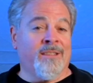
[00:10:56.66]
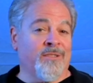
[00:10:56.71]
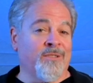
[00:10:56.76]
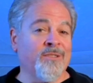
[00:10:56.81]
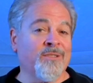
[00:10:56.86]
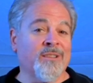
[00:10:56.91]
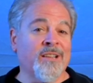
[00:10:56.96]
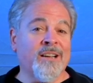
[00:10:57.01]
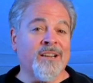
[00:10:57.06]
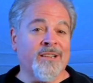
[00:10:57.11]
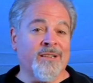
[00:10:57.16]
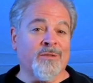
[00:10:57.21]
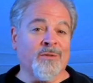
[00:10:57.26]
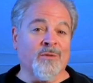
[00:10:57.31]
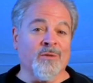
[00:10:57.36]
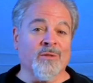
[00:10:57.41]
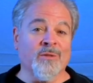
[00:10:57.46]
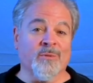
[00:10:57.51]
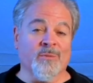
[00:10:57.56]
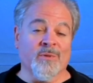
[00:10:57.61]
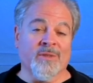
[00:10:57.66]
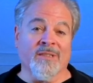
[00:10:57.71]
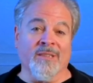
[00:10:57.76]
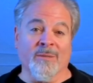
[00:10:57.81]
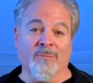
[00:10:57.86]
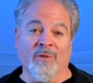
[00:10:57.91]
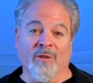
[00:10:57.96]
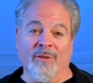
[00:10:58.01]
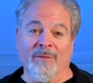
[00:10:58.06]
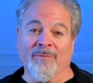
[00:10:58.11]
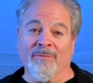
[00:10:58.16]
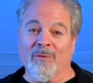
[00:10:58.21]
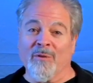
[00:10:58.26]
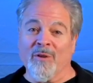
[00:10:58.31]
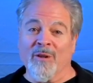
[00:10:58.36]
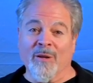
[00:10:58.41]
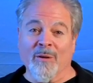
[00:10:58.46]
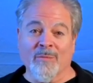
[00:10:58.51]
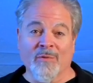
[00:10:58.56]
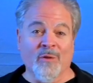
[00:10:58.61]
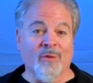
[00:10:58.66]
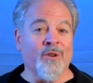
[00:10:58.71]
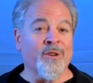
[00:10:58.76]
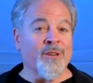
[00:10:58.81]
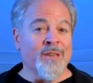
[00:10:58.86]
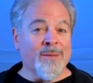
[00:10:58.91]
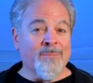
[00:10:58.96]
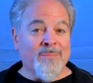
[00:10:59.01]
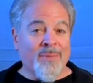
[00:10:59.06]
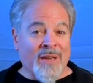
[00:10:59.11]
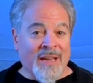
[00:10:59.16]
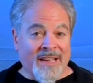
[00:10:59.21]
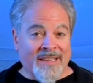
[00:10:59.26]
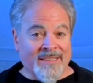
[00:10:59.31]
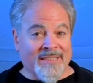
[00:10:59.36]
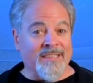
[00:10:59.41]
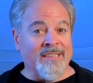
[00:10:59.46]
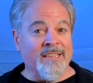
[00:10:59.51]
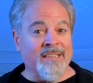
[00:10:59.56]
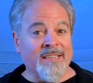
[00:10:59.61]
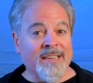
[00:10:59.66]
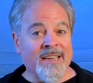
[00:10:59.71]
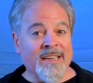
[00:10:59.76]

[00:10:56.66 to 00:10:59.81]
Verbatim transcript: There are a lot of tools with similar forms or impact in the